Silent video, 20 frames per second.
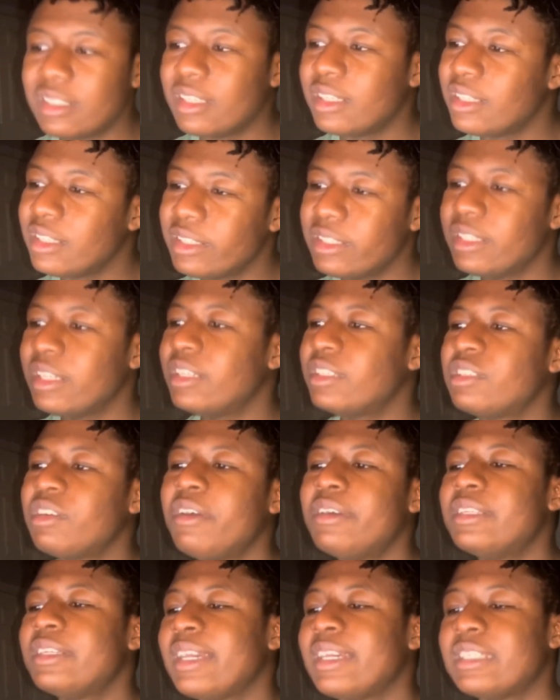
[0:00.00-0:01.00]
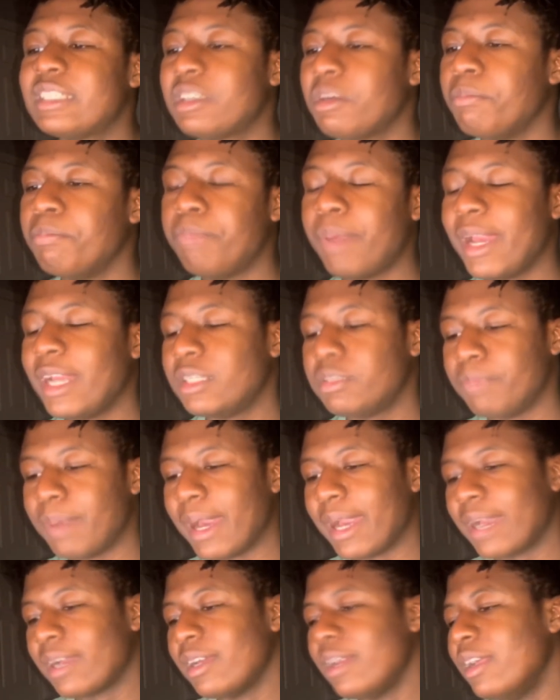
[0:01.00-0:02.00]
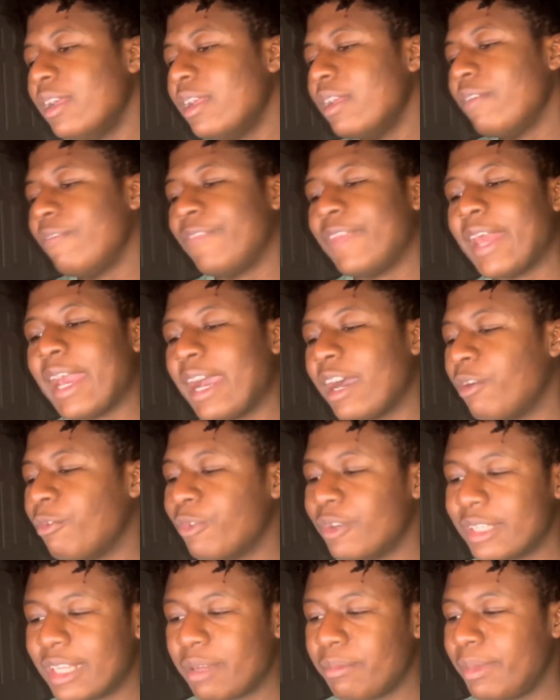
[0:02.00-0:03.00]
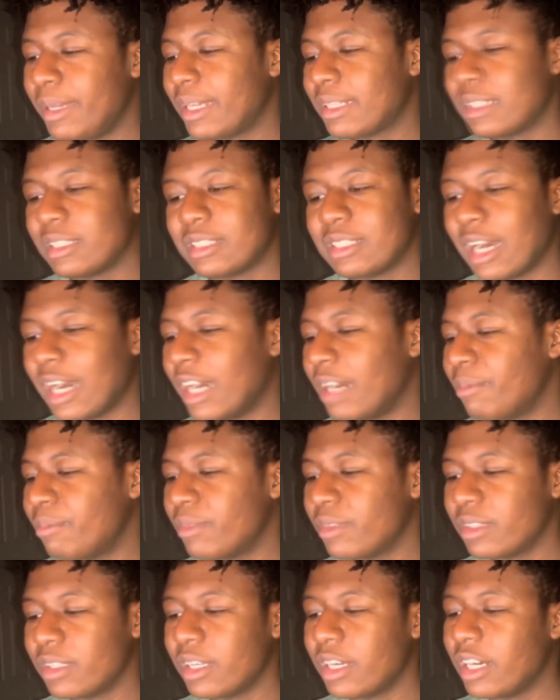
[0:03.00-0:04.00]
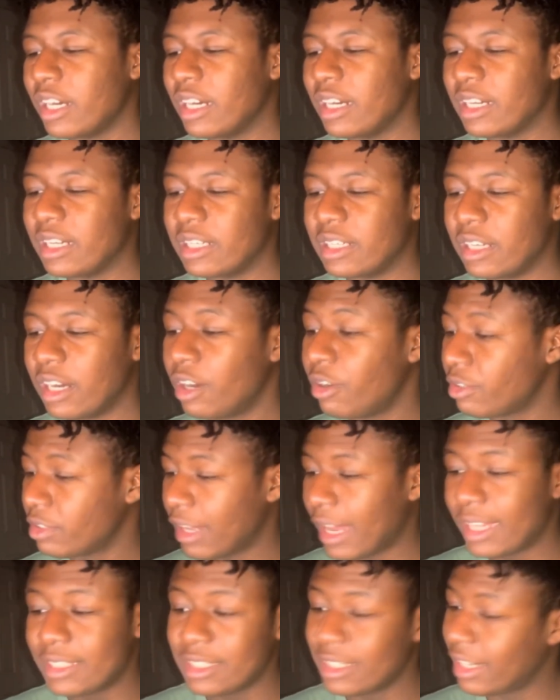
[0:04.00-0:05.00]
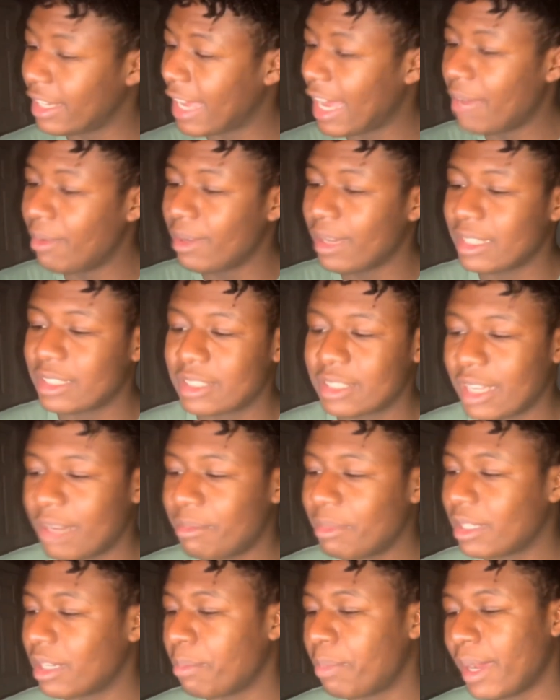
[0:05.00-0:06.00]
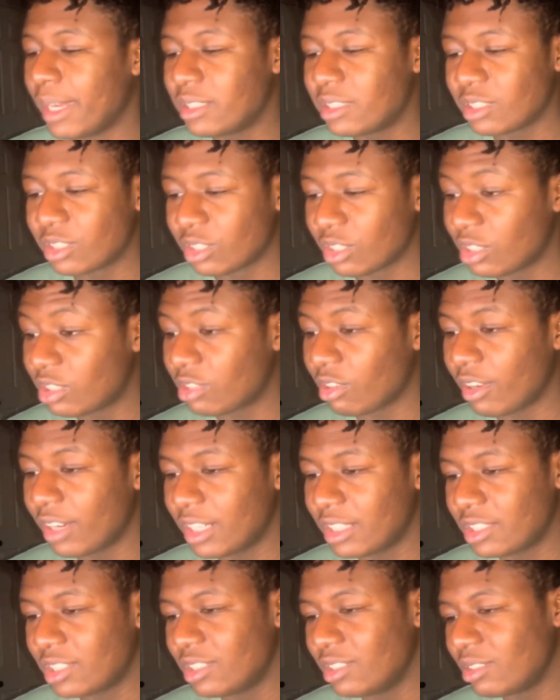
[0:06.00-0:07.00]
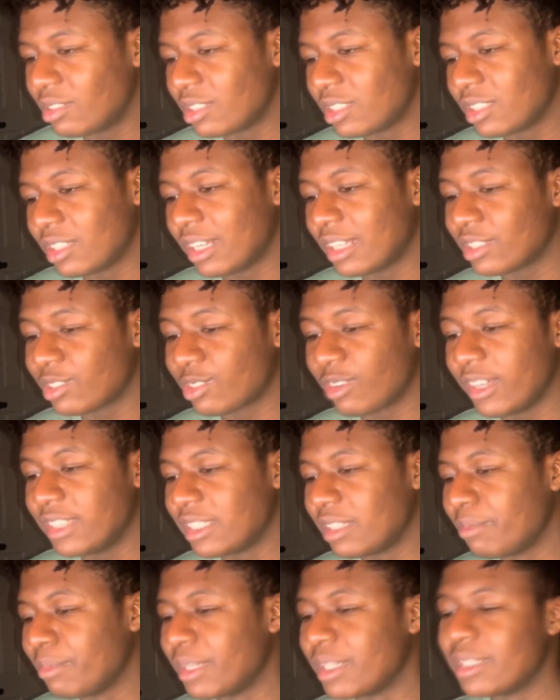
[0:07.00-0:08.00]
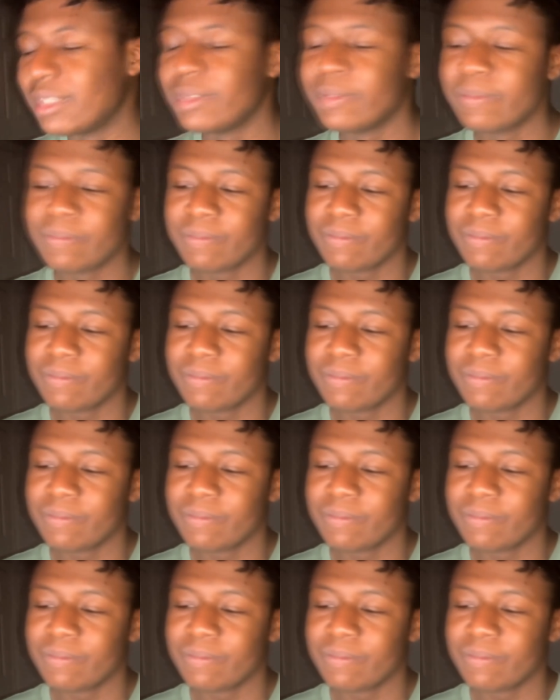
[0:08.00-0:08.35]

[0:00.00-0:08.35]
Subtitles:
They're starting to get some pace back. Now, will they be at the top? Actually, the game against them and the Pacers just started too, so that's crazy. But